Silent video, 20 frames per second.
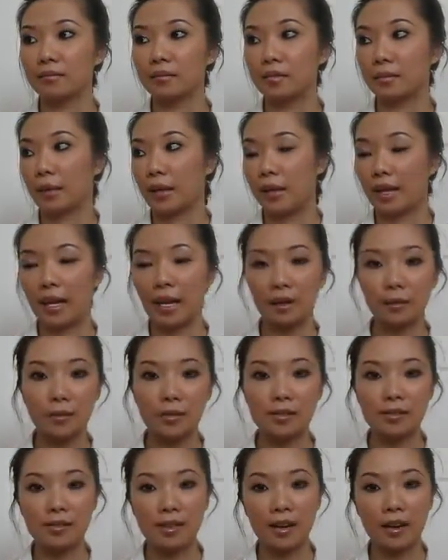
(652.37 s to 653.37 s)
my camera
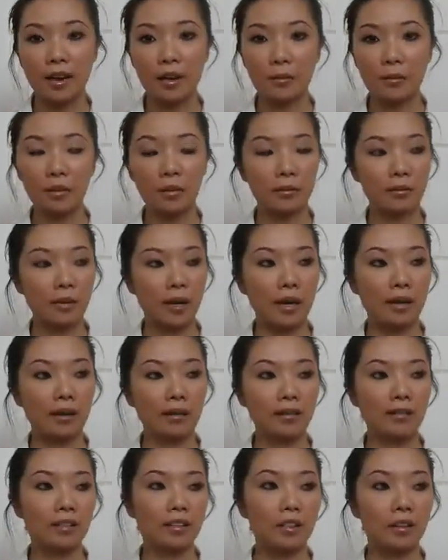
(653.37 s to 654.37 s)
setup and
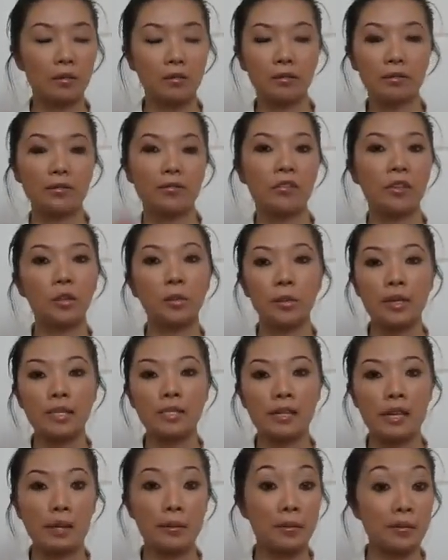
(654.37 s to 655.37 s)
my, you know, filming
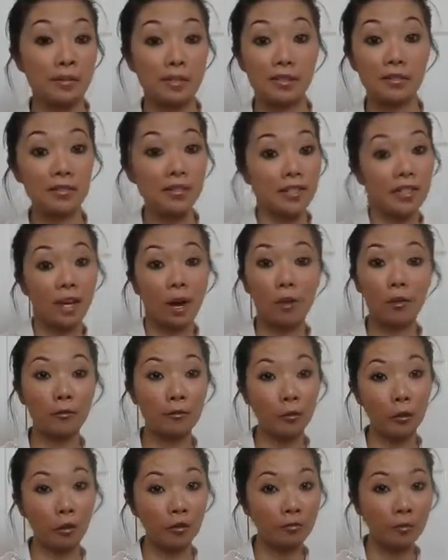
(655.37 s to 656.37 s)
setup. I'm still sitting on the
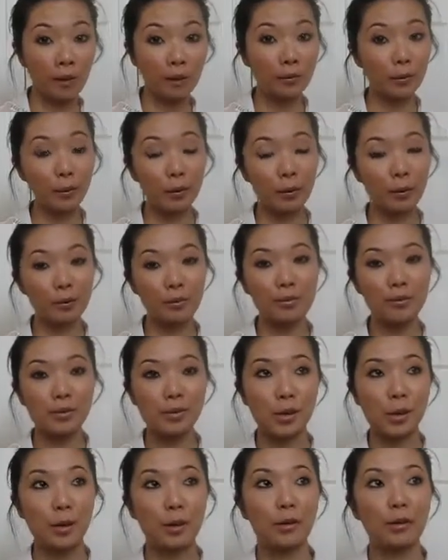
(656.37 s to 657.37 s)
floor of my room,
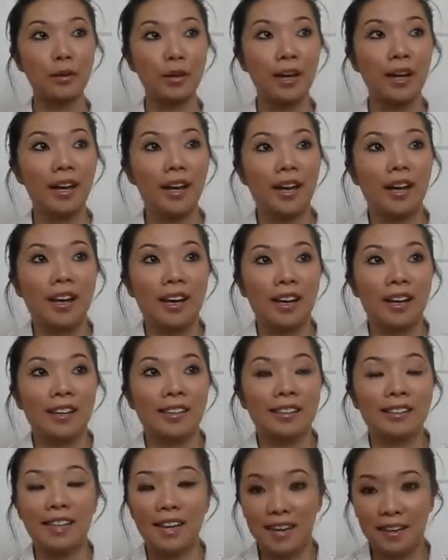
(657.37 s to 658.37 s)
so
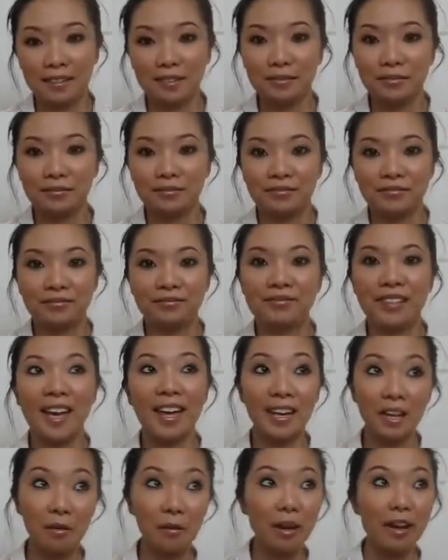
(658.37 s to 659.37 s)
yeah.
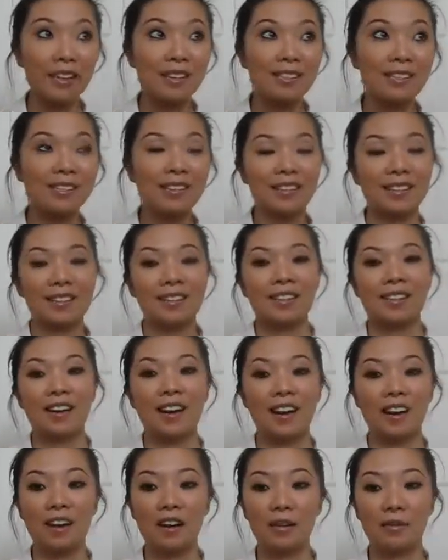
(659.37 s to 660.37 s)
Anyways,
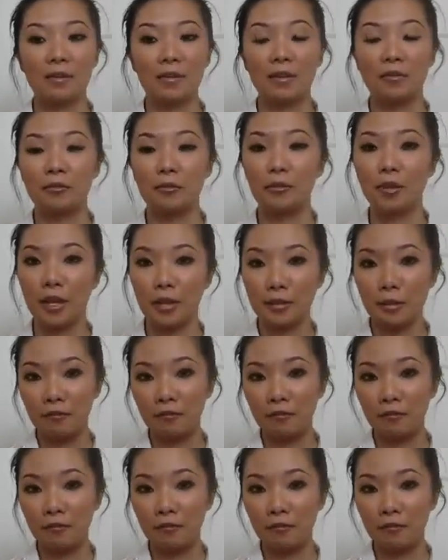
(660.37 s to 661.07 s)
if you like my